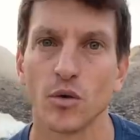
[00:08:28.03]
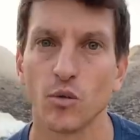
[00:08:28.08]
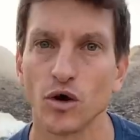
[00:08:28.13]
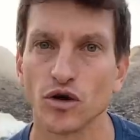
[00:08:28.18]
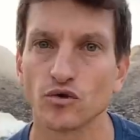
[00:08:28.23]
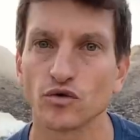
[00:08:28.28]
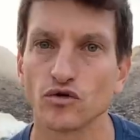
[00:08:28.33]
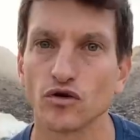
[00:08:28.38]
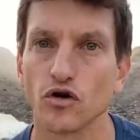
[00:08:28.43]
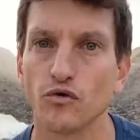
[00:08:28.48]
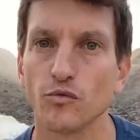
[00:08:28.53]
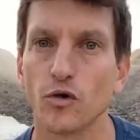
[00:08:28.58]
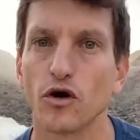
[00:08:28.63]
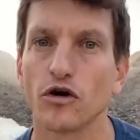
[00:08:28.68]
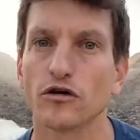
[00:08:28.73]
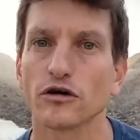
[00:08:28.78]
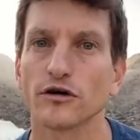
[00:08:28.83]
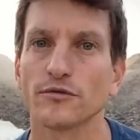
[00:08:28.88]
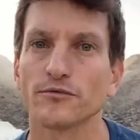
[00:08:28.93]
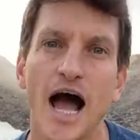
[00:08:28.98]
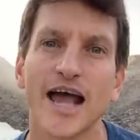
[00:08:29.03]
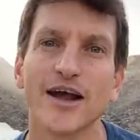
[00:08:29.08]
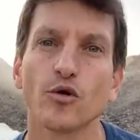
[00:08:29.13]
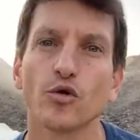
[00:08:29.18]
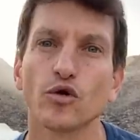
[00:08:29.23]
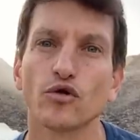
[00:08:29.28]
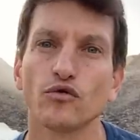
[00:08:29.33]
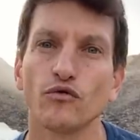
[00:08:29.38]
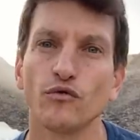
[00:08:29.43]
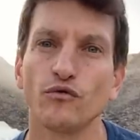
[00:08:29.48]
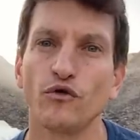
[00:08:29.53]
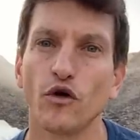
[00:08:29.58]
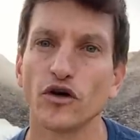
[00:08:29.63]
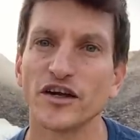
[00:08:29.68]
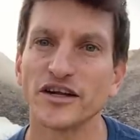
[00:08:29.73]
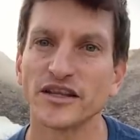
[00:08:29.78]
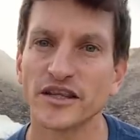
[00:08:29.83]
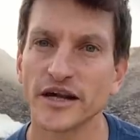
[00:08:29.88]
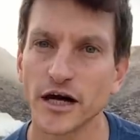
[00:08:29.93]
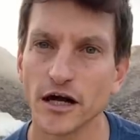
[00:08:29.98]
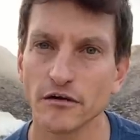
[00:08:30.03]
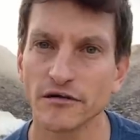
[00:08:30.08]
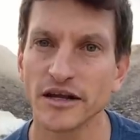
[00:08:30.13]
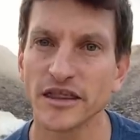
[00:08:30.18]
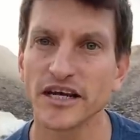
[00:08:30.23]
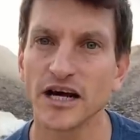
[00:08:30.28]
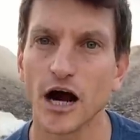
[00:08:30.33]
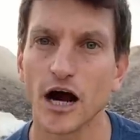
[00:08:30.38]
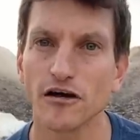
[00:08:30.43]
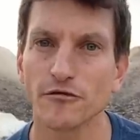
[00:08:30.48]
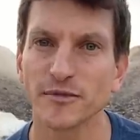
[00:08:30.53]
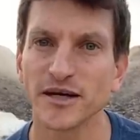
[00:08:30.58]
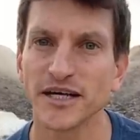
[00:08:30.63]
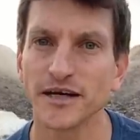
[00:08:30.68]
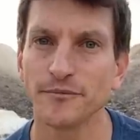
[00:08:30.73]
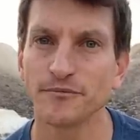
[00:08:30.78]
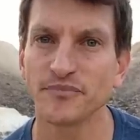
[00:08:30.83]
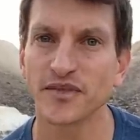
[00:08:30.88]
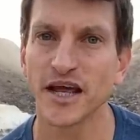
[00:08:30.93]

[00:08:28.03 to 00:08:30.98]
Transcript: want to know more. I could volunteer in the army,